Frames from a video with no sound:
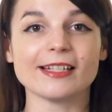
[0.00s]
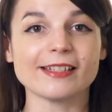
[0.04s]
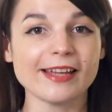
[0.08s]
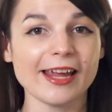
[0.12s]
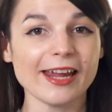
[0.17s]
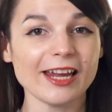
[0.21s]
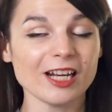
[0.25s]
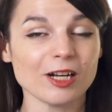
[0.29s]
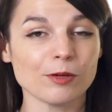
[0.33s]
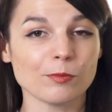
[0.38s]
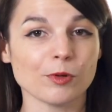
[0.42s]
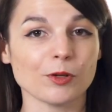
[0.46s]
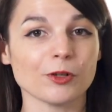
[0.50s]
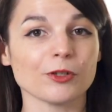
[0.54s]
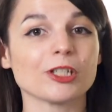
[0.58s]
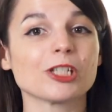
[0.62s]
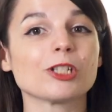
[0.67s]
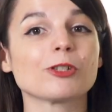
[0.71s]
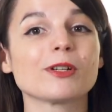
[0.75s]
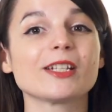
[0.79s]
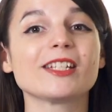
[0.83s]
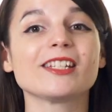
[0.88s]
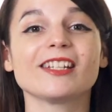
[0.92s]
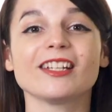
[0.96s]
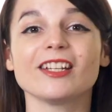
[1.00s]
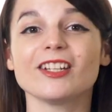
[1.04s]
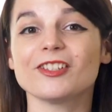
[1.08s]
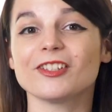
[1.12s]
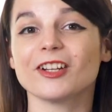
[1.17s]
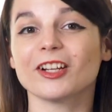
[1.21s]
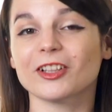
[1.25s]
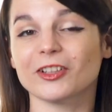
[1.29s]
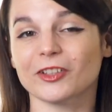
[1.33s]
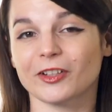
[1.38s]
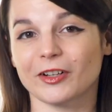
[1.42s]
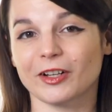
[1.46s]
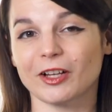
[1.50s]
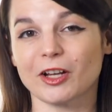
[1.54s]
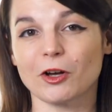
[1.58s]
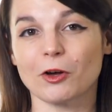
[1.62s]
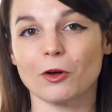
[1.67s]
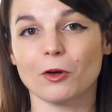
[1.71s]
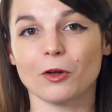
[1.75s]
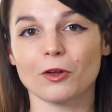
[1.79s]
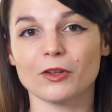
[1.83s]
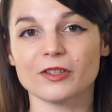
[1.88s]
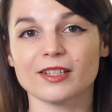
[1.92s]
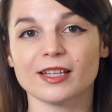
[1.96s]
attainable, strategic learning
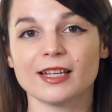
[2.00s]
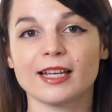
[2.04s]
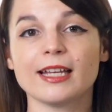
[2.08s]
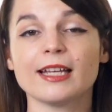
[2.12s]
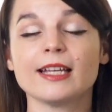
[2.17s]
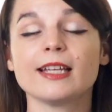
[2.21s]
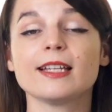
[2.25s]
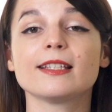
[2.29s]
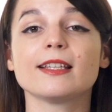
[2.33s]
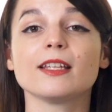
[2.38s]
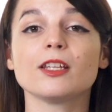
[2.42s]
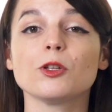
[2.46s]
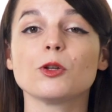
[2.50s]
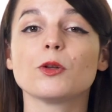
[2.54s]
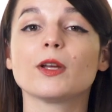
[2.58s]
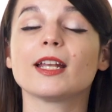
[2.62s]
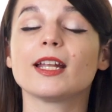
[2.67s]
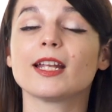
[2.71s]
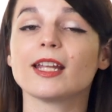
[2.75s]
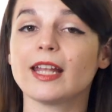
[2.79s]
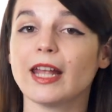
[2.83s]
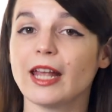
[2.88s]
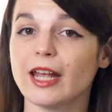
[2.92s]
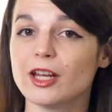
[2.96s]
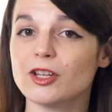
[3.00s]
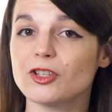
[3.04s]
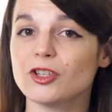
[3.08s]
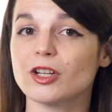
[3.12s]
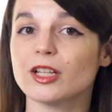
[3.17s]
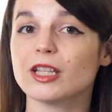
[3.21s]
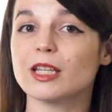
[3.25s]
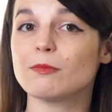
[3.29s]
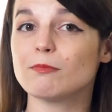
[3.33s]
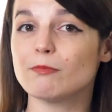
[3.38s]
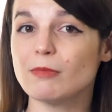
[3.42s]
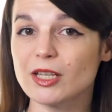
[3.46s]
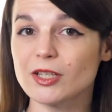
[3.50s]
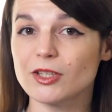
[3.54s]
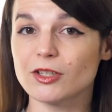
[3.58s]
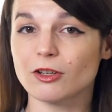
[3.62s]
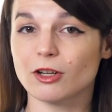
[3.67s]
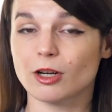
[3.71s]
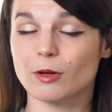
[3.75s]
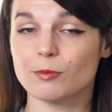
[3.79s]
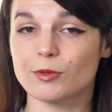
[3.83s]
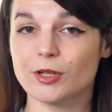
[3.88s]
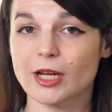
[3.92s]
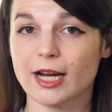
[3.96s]
goals is that you can occasionally miss
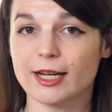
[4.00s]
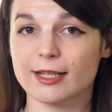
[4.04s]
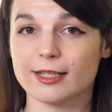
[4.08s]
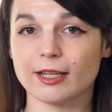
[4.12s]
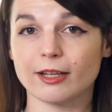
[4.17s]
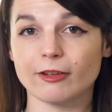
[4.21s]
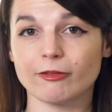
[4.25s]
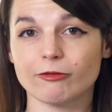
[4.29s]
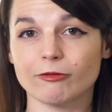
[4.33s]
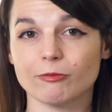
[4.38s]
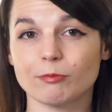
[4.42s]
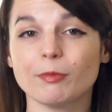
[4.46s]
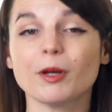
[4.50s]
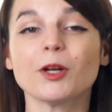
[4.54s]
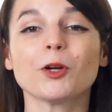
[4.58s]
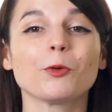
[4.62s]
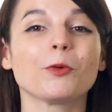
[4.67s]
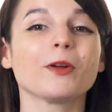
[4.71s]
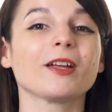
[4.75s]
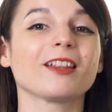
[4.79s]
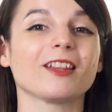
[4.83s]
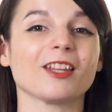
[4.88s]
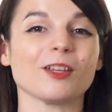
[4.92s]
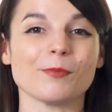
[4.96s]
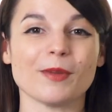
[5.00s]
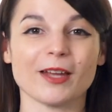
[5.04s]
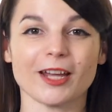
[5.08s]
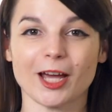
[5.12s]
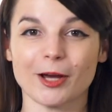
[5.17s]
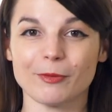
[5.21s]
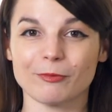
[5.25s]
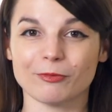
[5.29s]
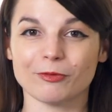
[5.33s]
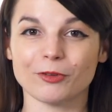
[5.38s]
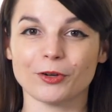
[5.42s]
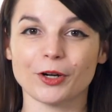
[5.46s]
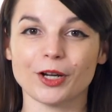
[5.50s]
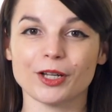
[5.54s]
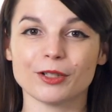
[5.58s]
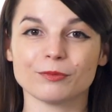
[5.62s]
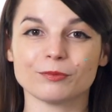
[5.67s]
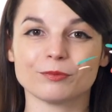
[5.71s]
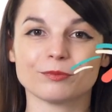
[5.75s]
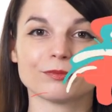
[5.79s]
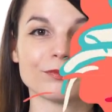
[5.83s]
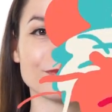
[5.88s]
your objective, but quickly make up for it.